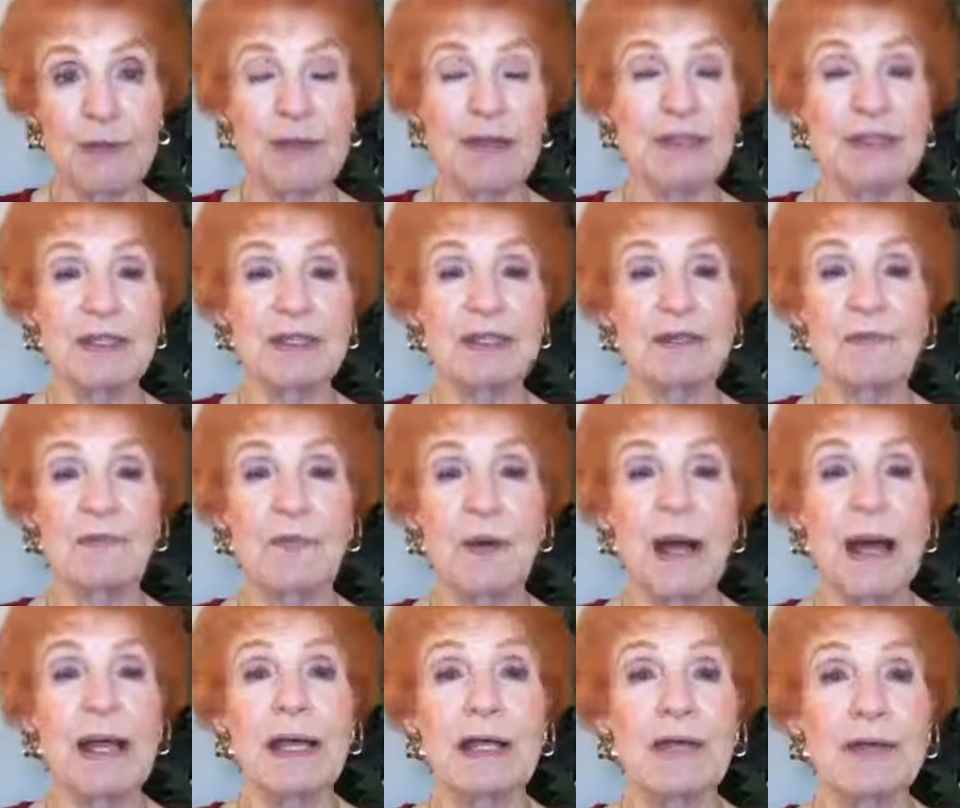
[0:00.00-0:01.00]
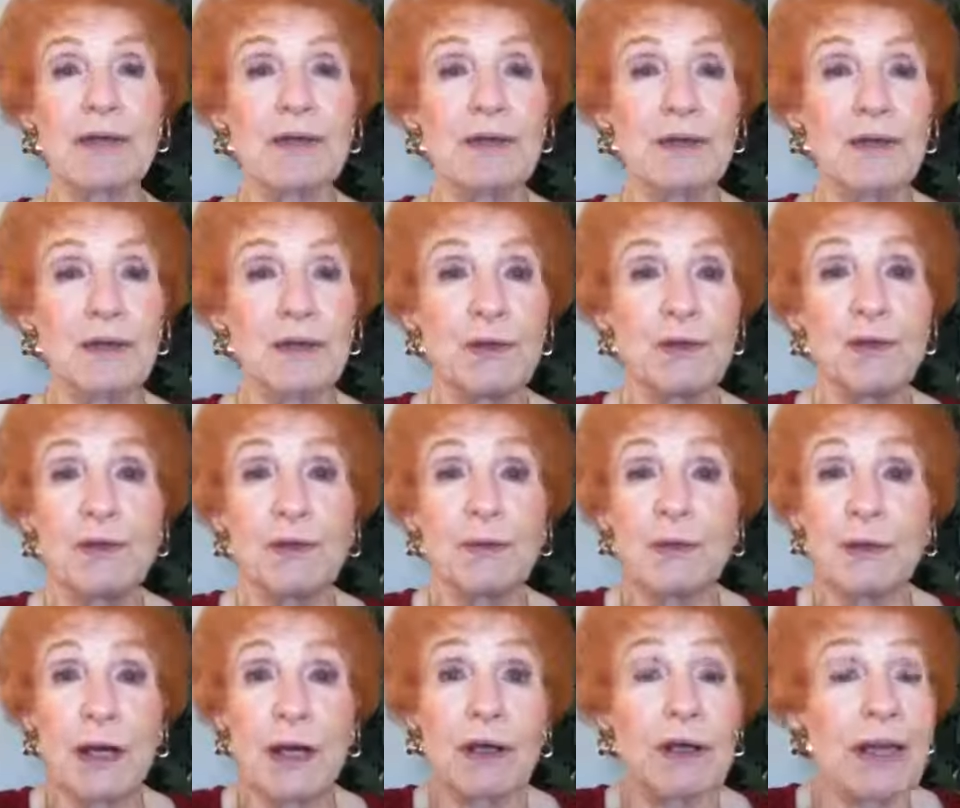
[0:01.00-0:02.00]
This is why
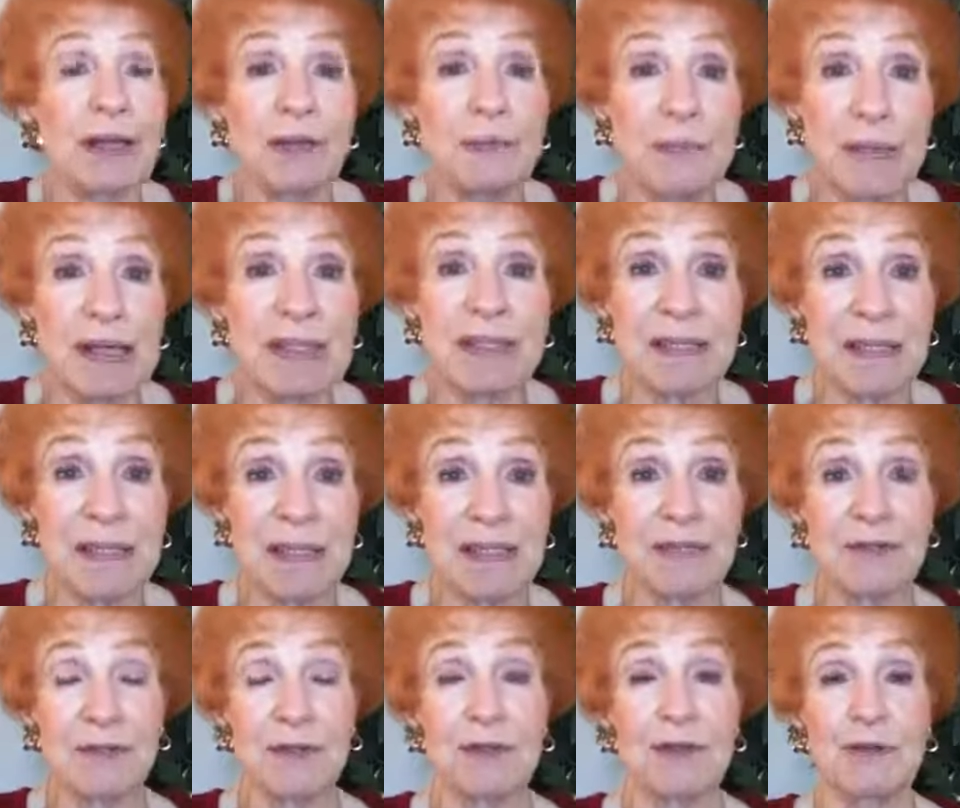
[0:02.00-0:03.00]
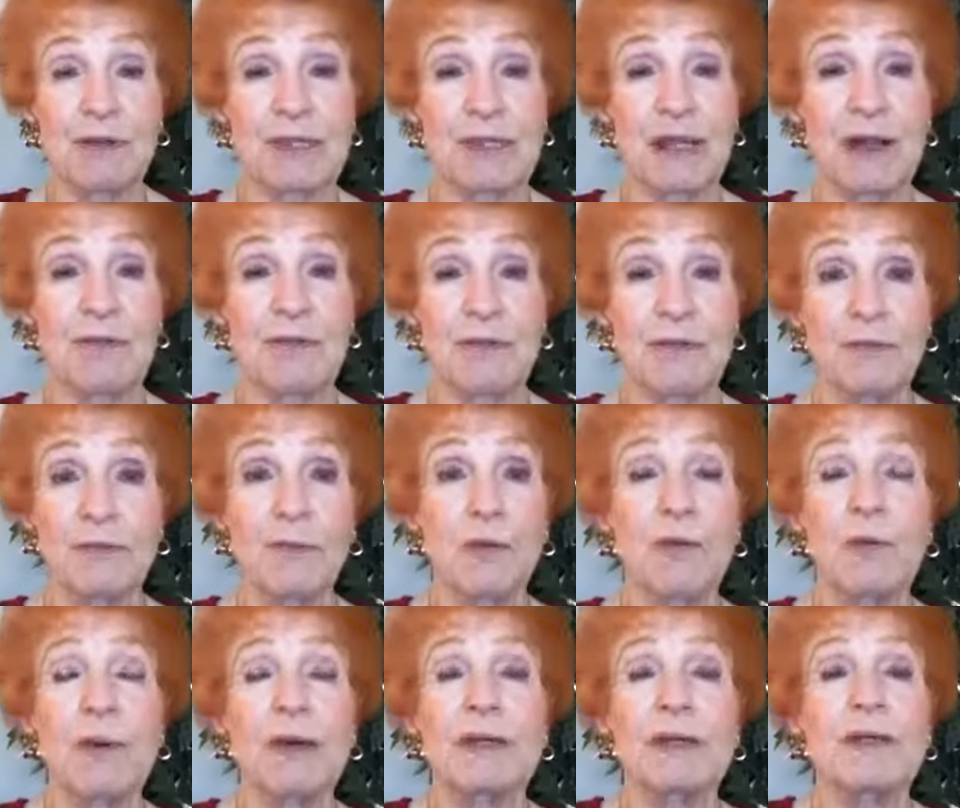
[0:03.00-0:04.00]
you are in business for yourself,
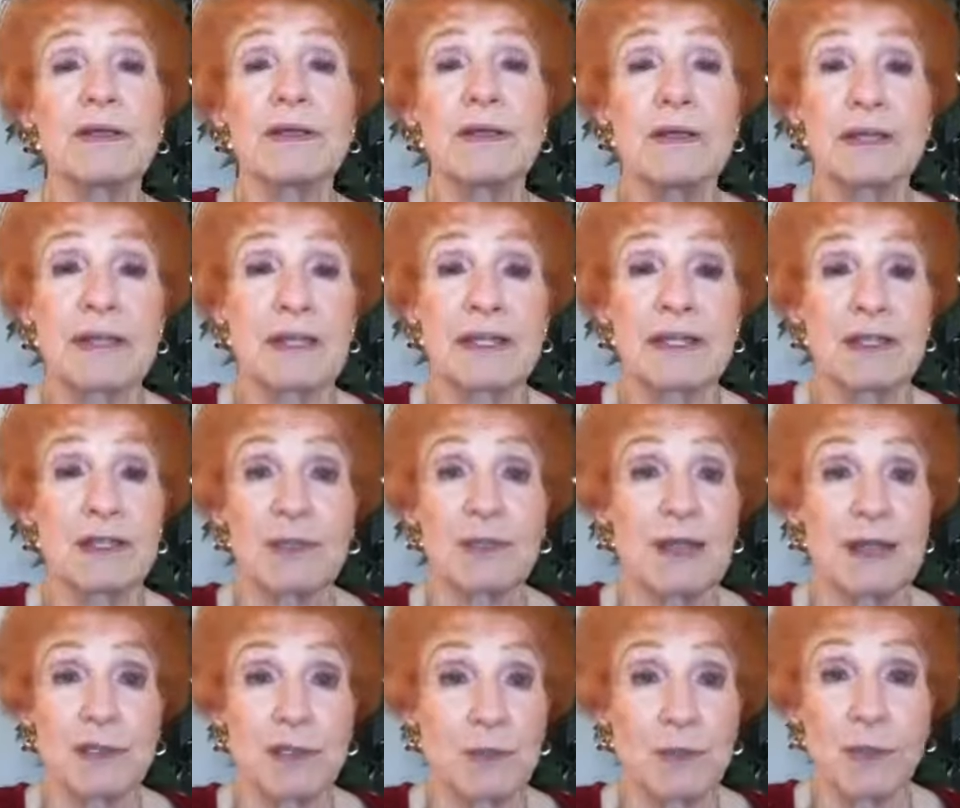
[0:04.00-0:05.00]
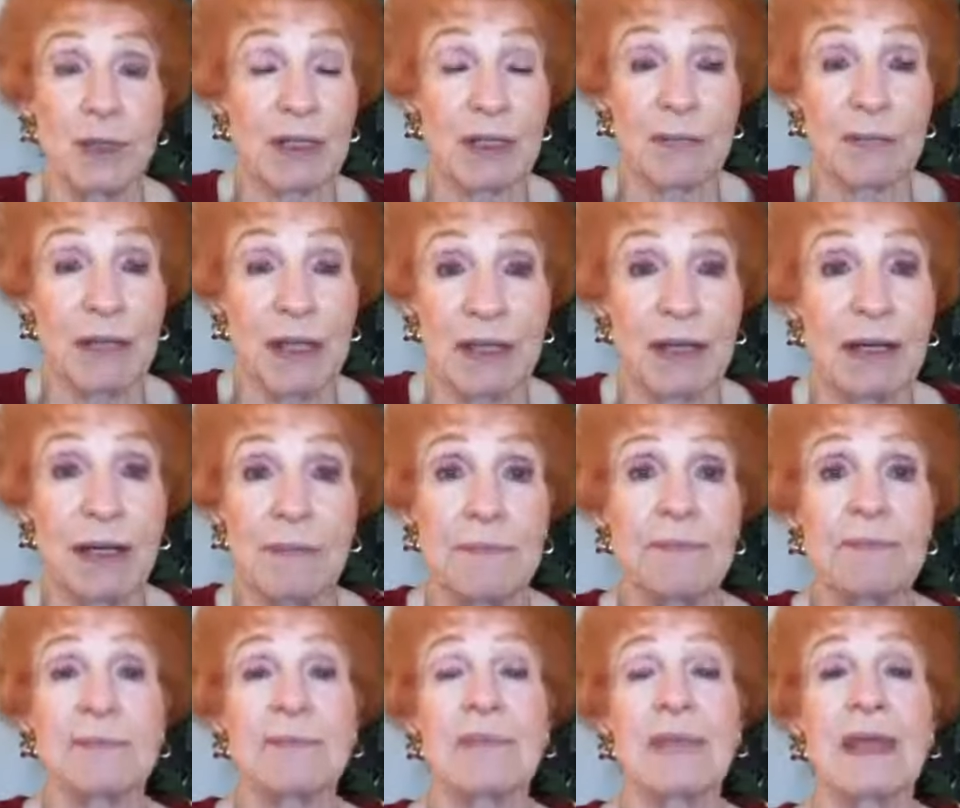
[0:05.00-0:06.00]
what it is that you want to
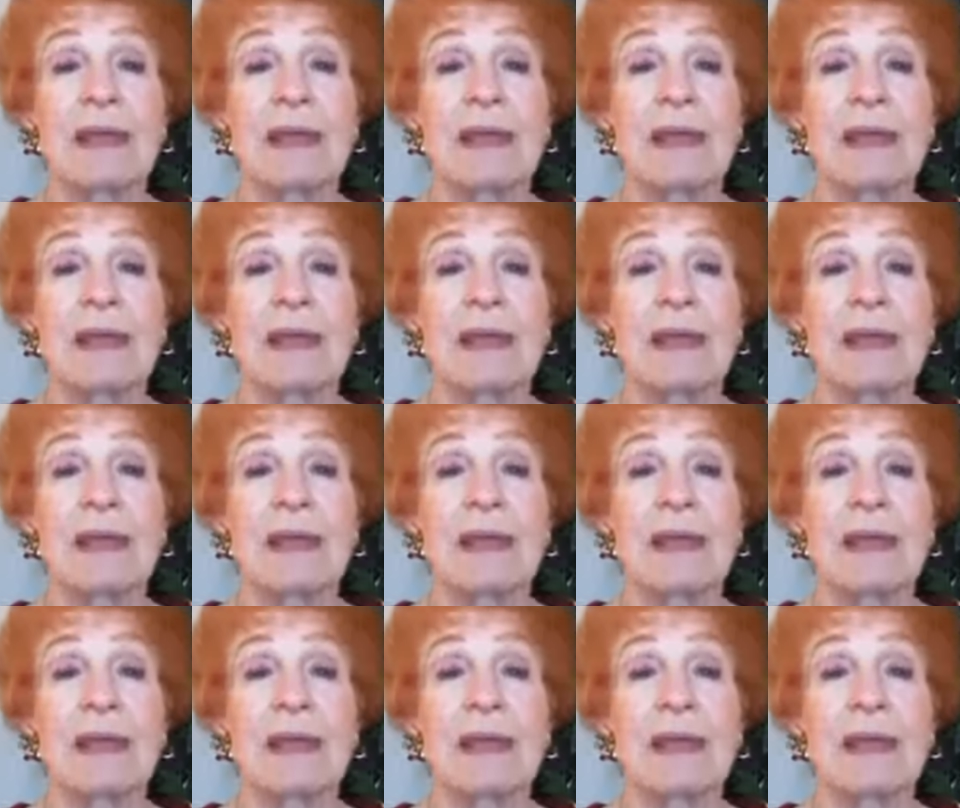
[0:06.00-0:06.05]
become.